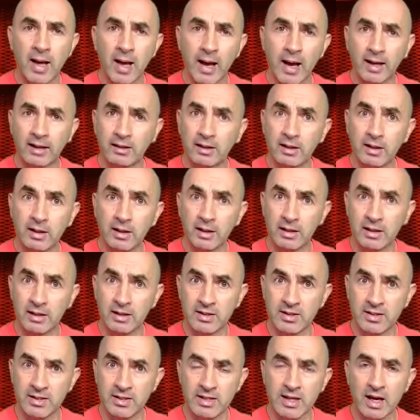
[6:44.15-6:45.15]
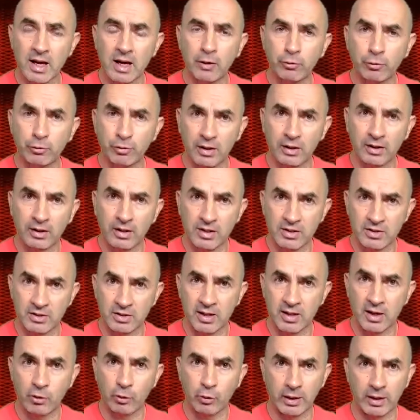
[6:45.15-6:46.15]
and he is safe and he's
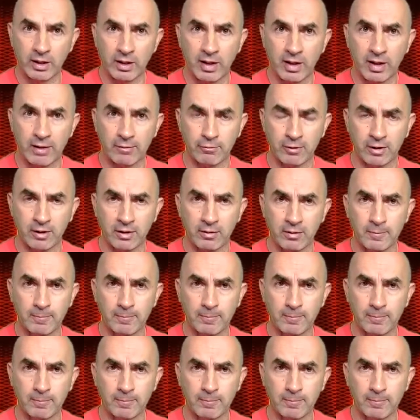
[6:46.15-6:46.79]
now in heaven.